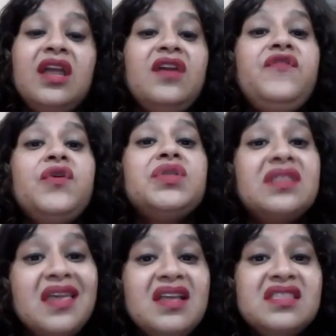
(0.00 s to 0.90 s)
If you
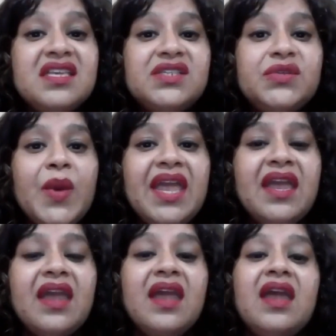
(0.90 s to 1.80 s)
think this way,
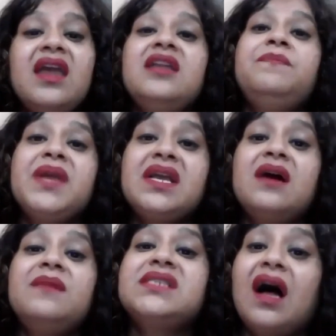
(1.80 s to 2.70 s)
it
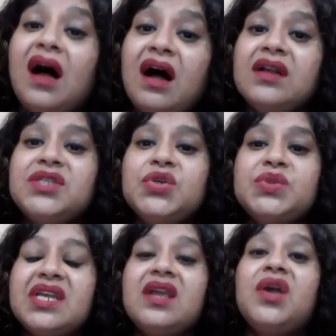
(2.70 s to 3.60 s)
becomes hard to
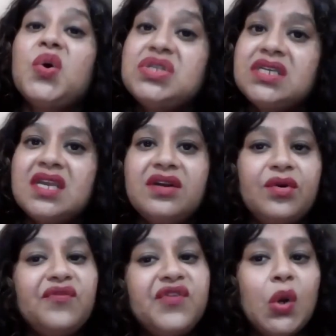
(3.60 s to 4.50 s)
take good care
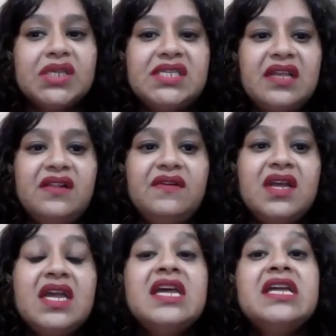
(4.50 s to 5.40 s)
of yourself.
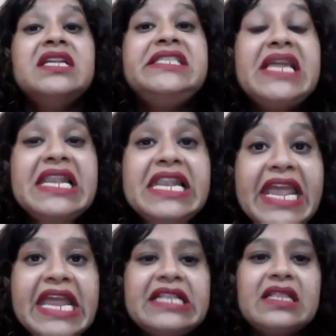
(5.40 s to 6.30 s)

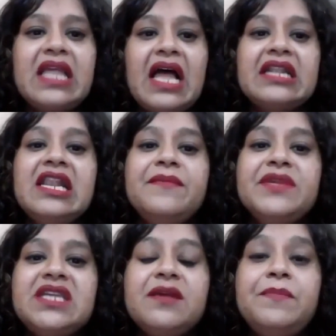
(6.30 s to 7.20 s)
Delete that
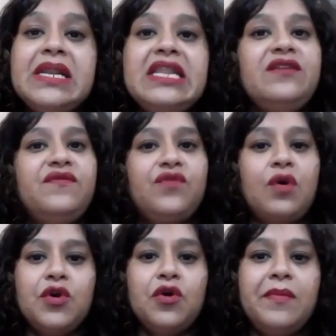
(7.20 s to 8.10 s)
limiting belief
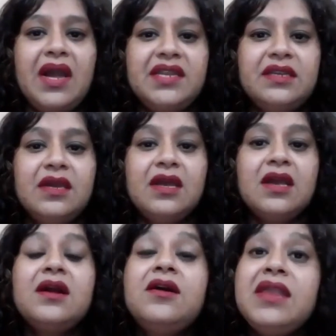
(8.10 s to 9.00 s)
from your mind.
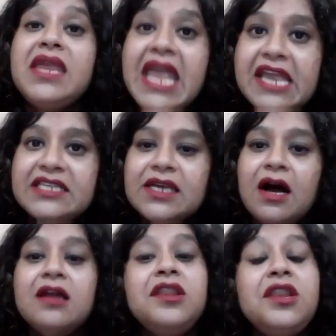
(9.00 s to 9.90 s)
Create
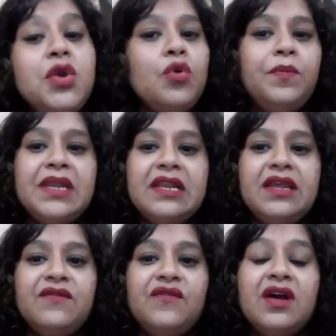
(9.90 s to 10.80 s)
a new
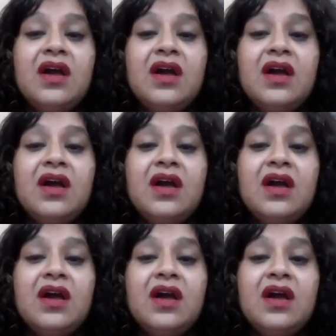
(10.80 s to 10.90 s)
belief.